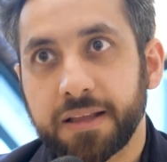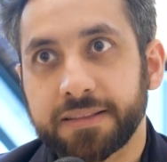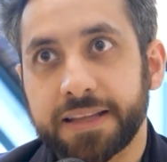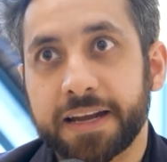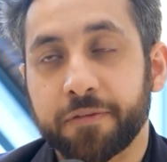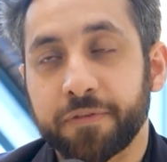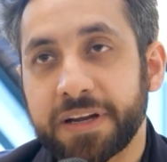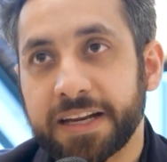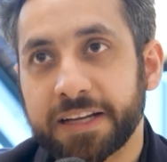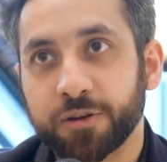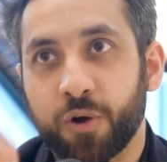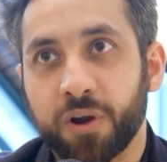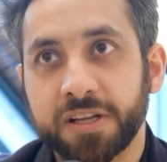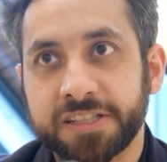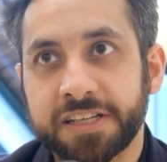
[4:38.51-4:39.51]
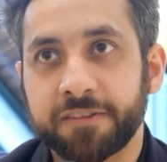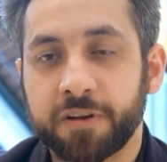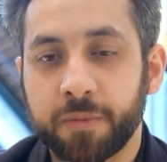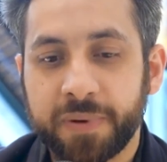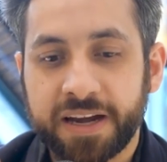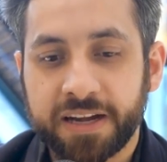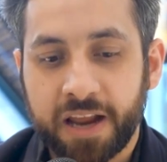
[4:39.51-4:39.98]
that every technology
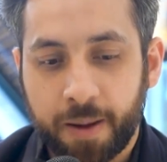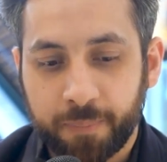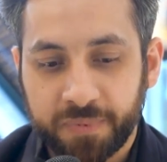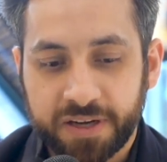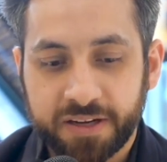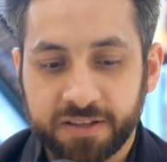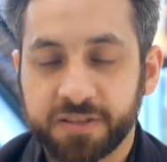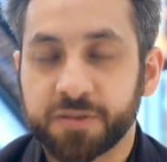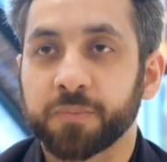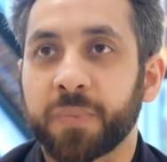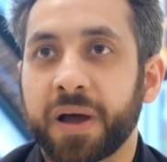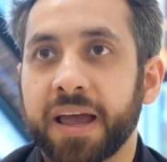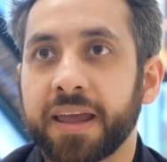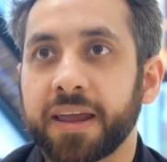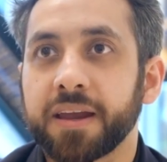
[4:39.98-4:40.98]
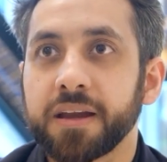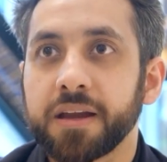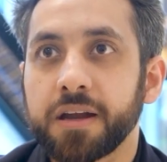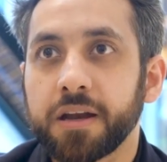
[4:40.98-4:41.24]
will be adapted by